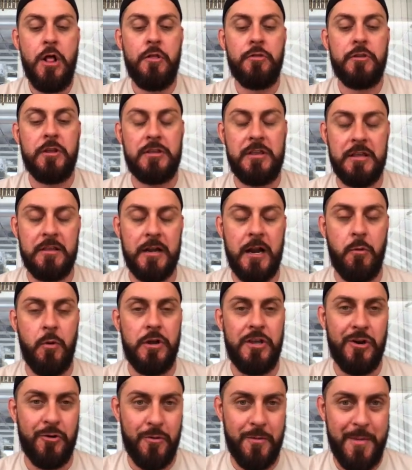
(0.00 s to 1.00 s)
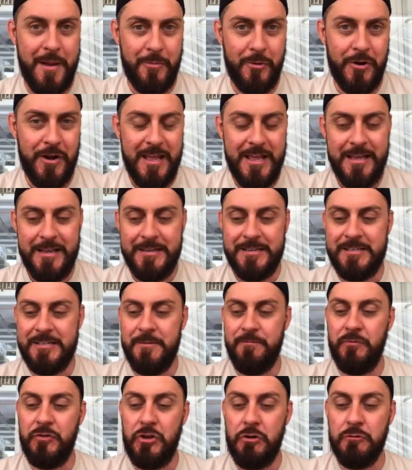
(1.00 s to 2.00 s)
The thing that I want you to remember
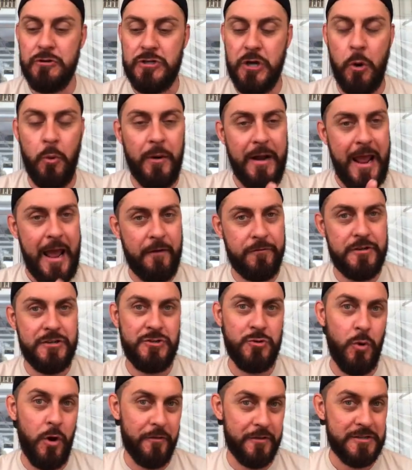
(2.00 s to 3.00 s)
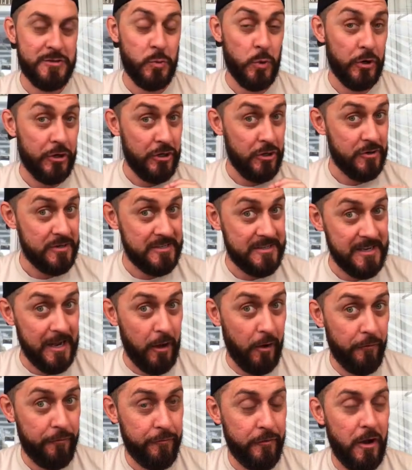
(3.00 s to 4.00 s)
is you don't have to do all this work
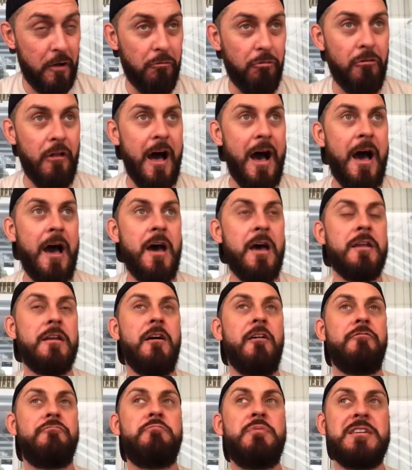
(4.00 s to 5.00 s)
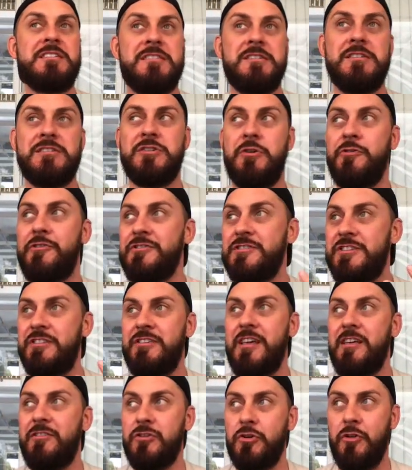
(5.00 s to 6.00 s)
yourself. A lot of business owners
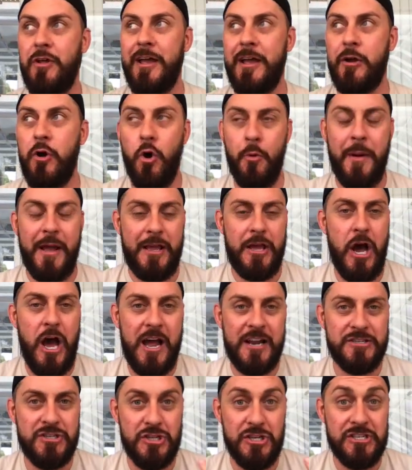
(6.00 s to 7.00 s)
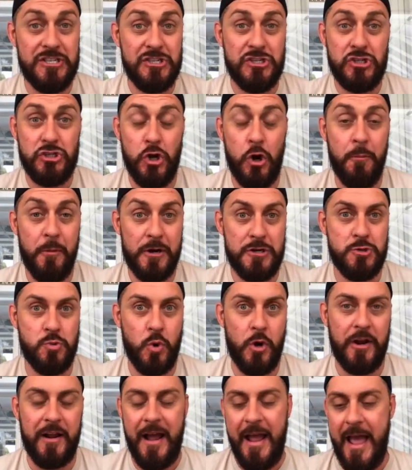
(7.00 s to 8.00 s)
think they're like, oh my gosh, this is so much
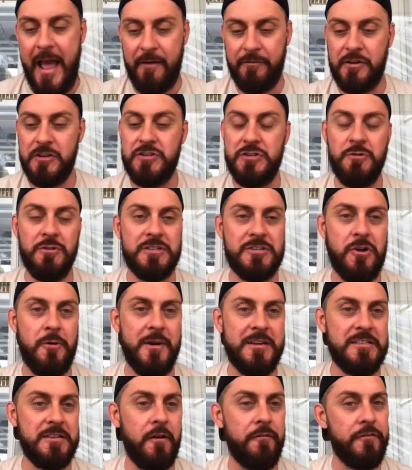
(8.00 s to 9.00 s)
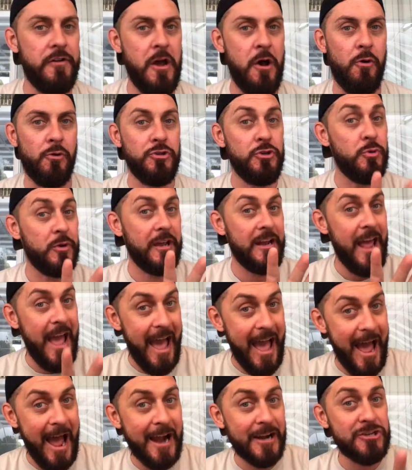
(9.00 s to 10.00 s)
work. I have to do this all myself. No, you can
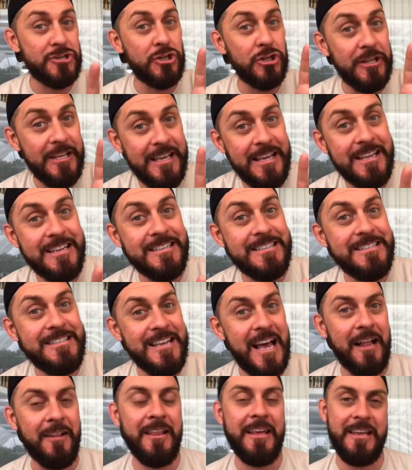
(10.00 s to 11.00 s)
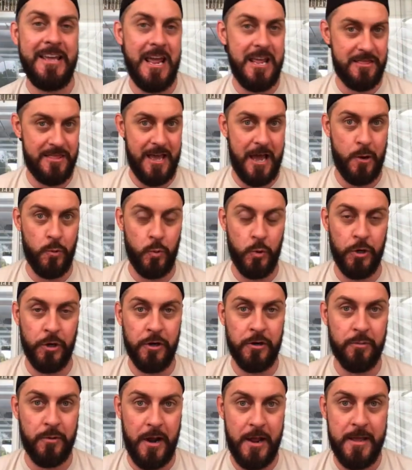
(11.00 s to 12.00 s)
actually delegate that
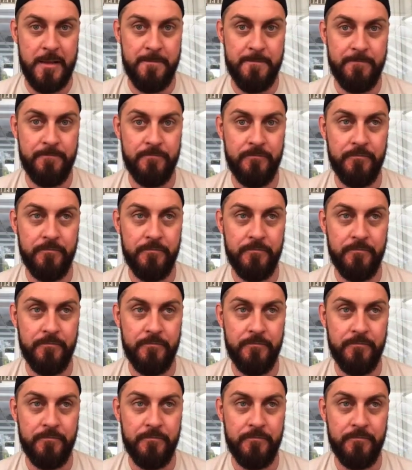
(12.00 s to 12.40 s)
work, right?